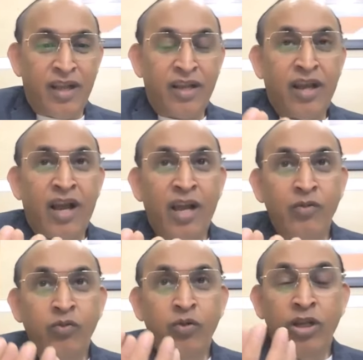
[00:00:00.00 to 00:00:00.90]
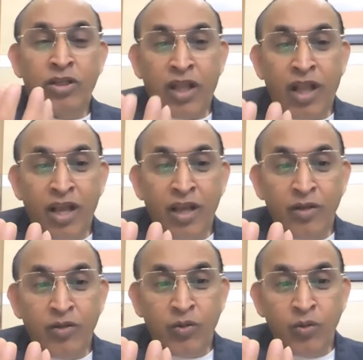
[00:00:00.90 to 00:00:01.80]
And I will
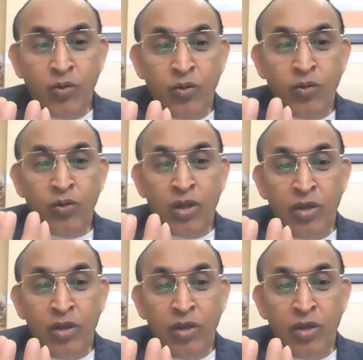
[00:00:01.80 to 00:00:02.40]
try to